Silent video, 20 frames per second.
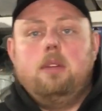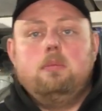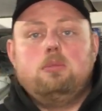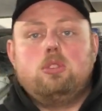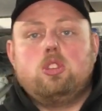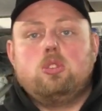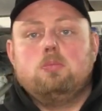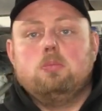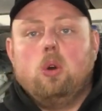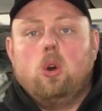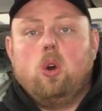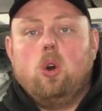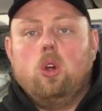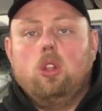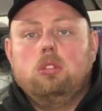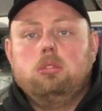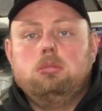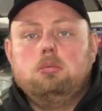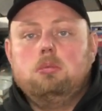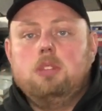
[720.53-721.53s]

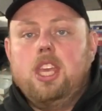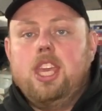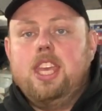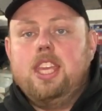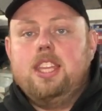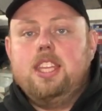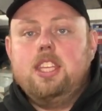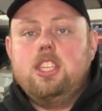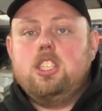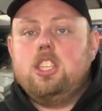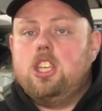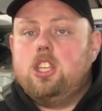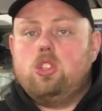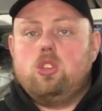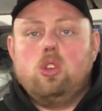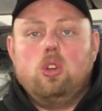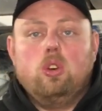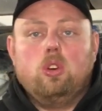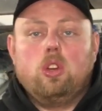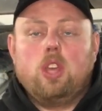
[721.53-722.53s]
small EDC
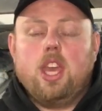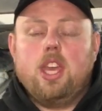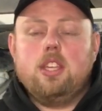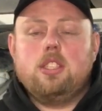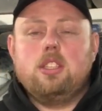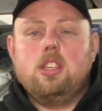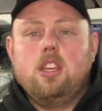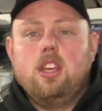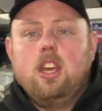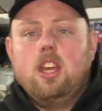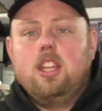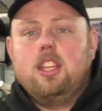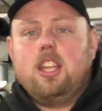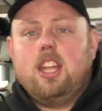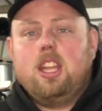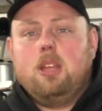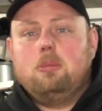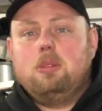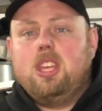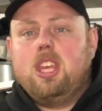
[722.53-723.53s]
toolkit
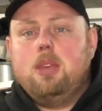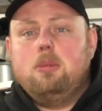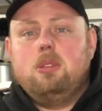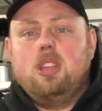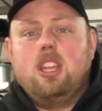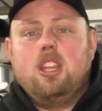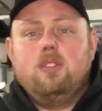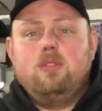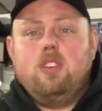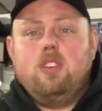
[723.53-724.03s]
that I'll be keeping in the